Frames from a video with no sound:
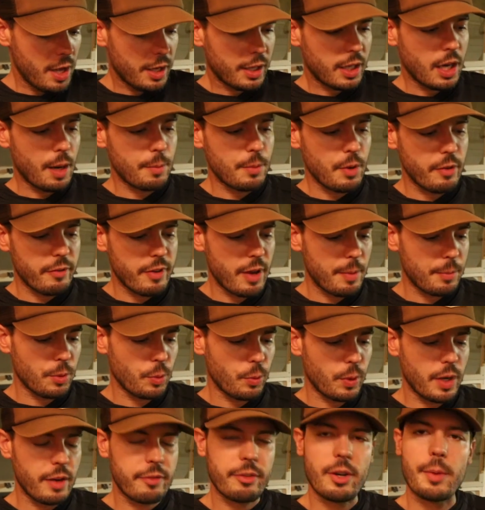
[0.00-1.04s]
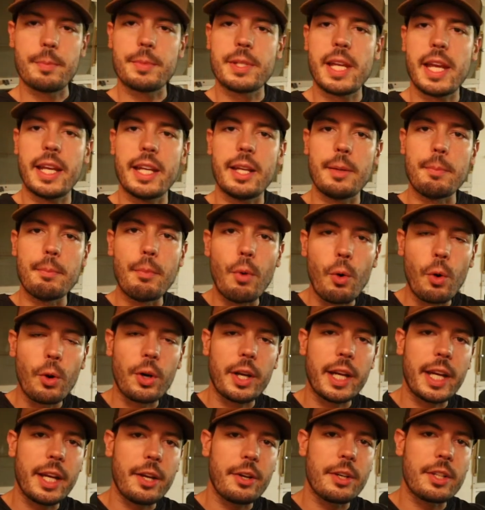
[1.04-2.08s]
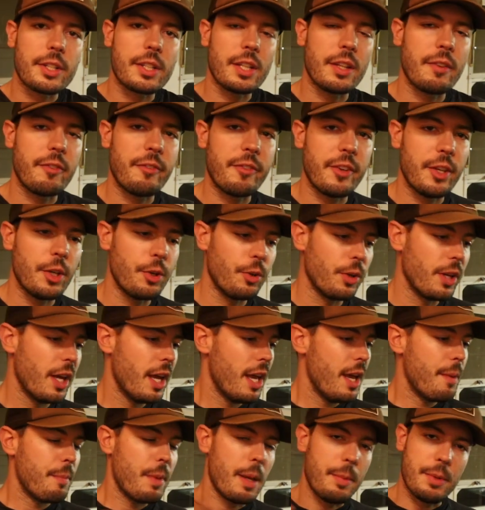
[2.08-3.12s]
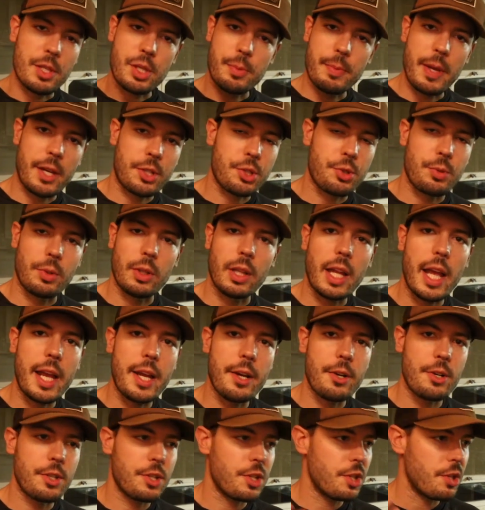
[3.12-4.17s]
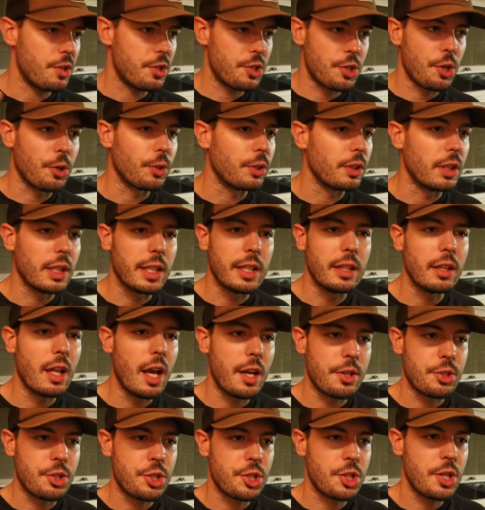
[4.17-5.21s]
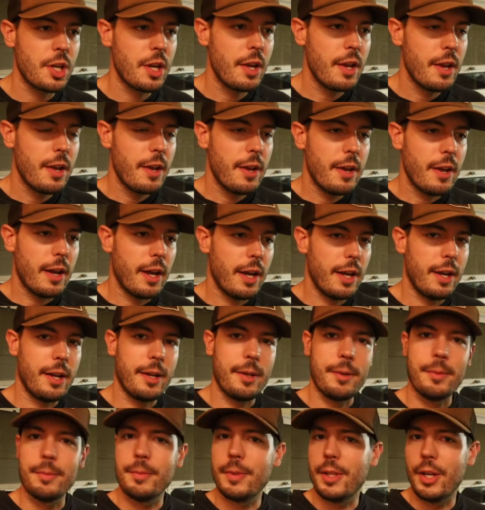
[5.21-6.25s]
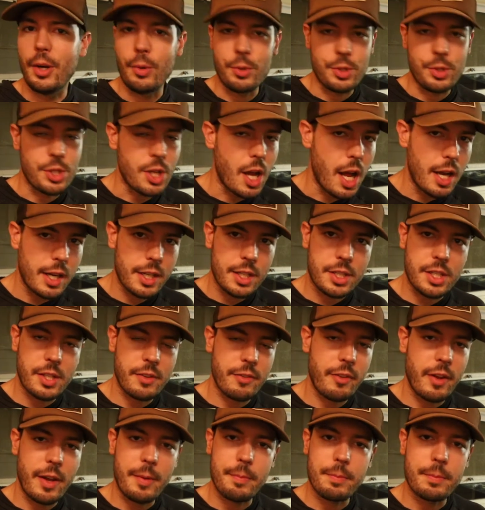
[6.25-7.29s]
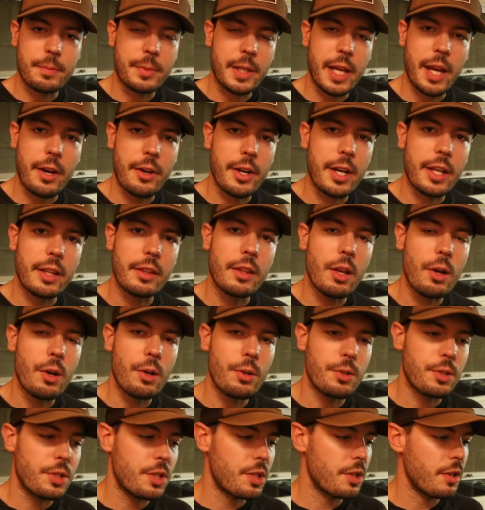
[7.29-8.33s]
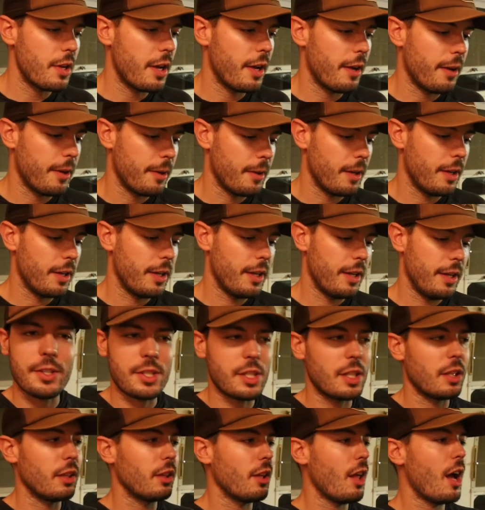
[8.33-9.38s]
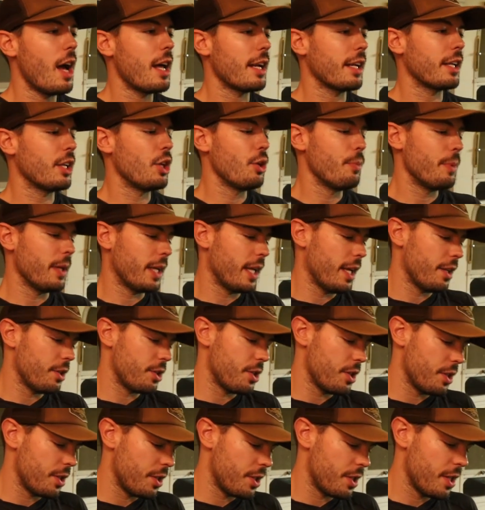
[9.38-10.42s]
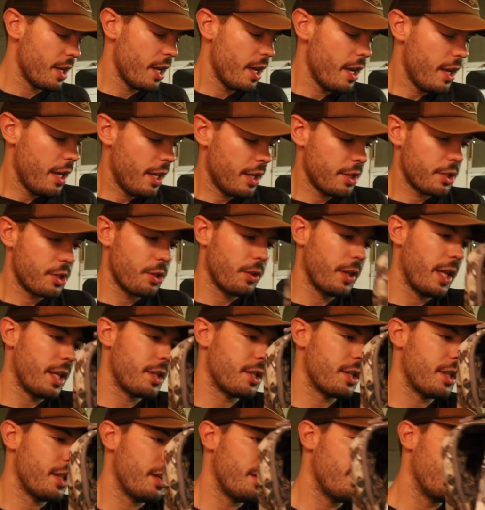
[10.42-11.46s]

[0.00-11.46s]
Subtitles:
come November, whenever I'm taking more gear into the field, maybe some extra layers, certainly lunch, and ozonics if I'm carrying those. There's a lot of cubic inches, and so that's the